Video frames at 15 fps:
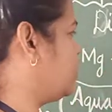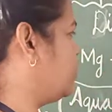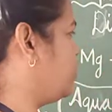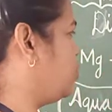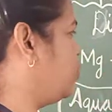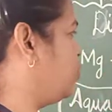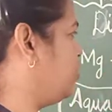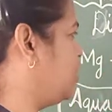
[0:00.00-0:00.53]

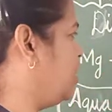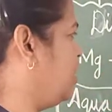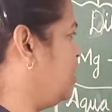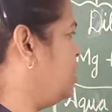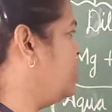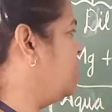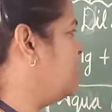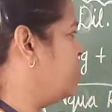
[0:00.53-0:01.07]
HNO3.
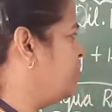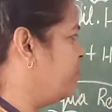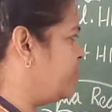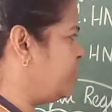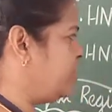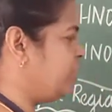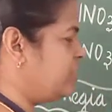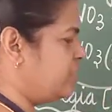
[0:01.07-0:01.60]
When
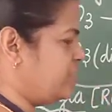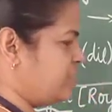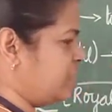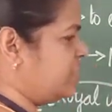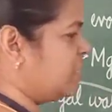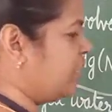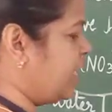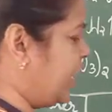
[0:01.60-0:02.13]

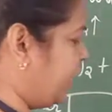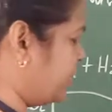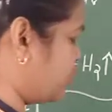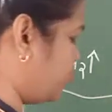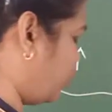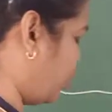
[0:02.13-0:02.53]
it reacts,